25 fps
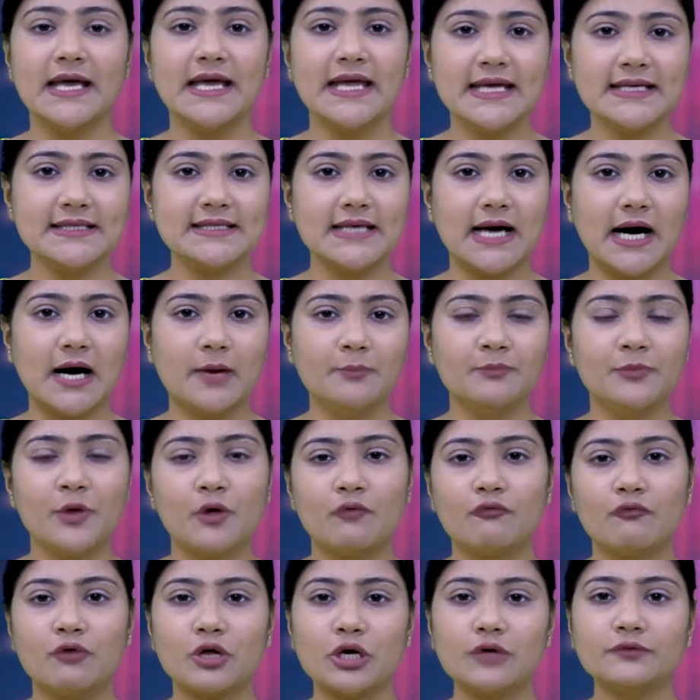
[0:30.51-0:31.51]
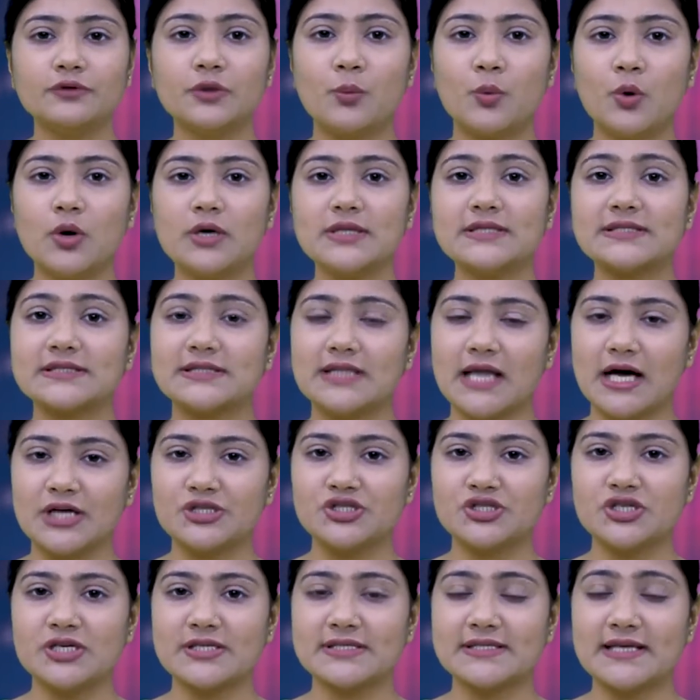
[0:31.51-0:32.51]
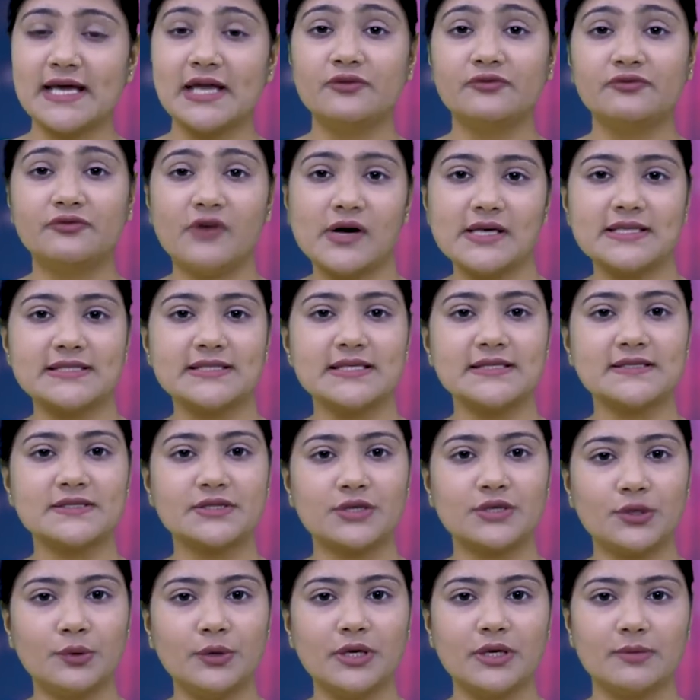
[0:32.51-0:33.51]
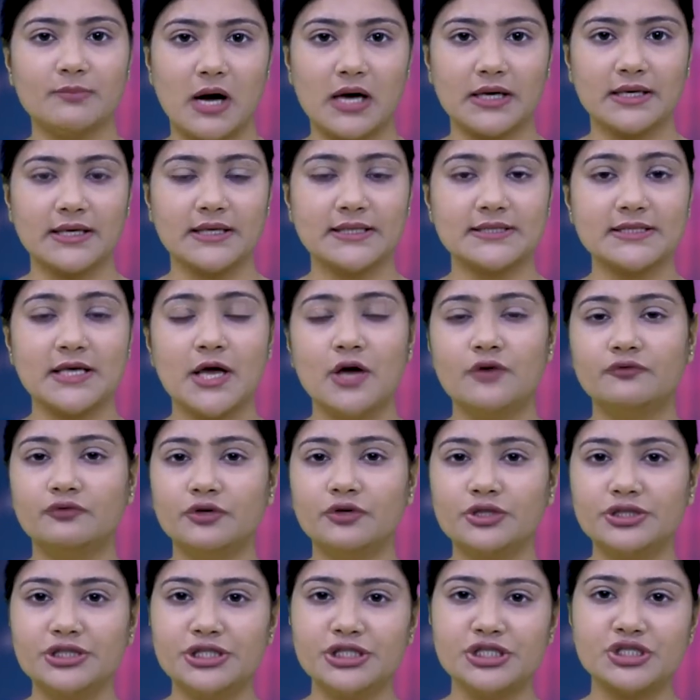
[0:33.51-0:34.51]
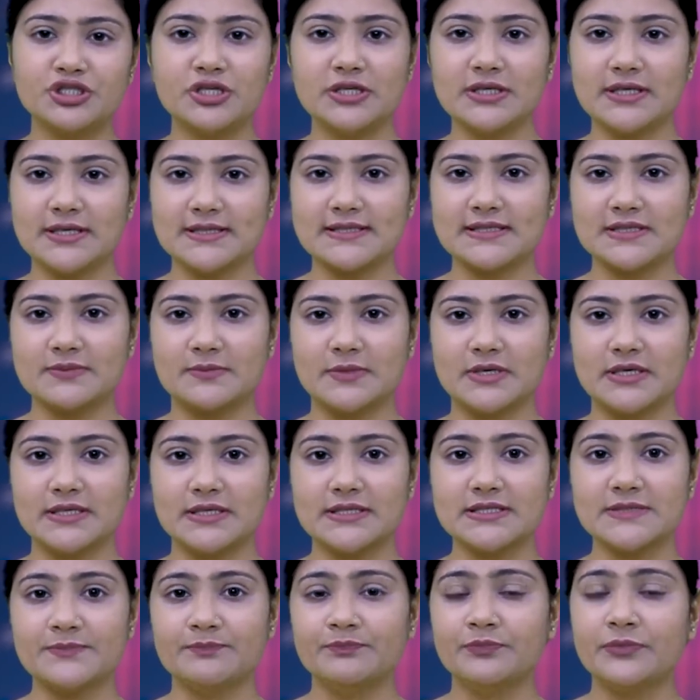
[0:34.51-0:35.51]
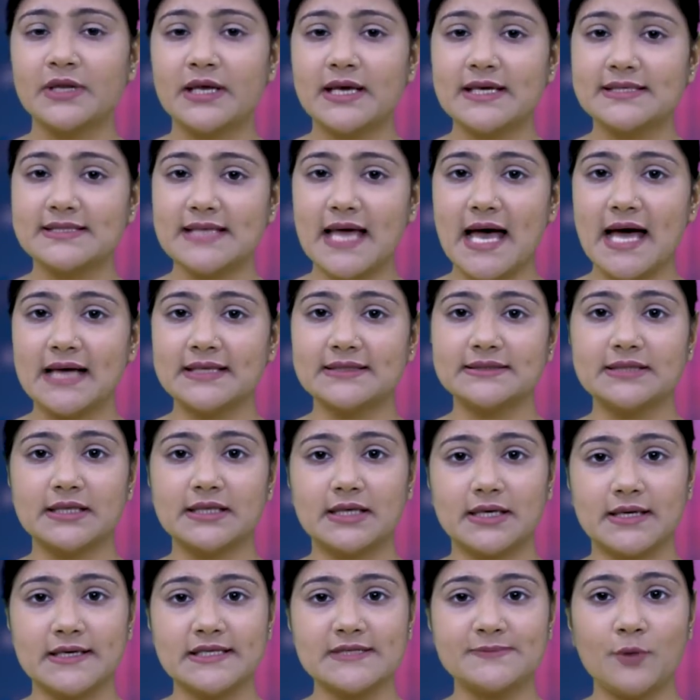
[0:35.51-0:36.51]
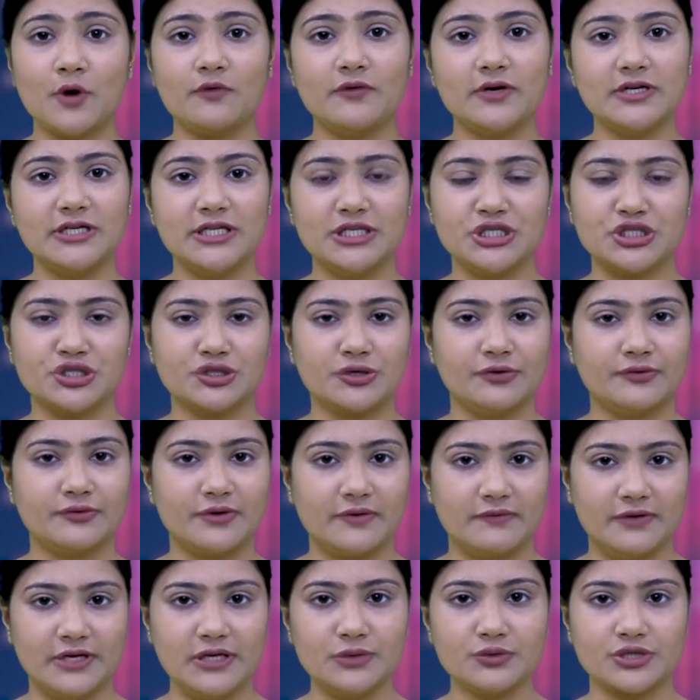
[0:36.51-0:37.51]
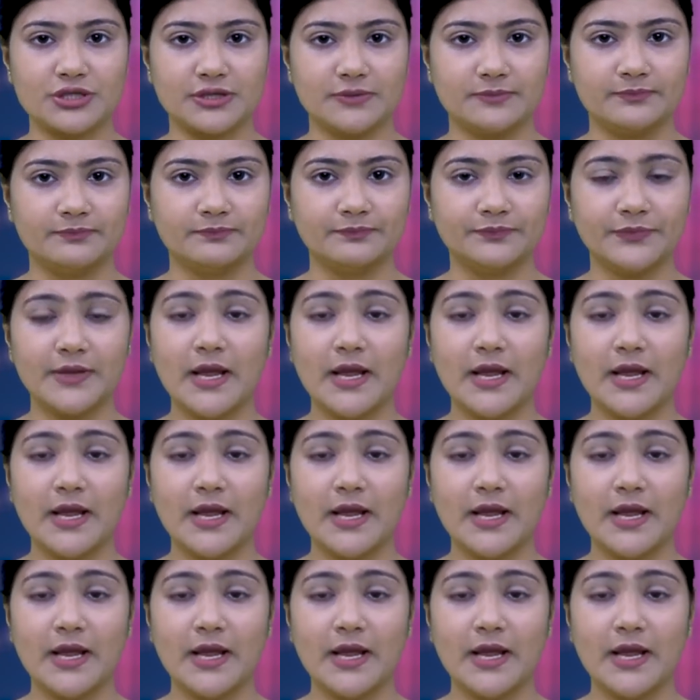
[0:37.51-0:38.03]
India, one of the world's largest and fastest growing markets for digital customers, is at the cusp of a digital revolution.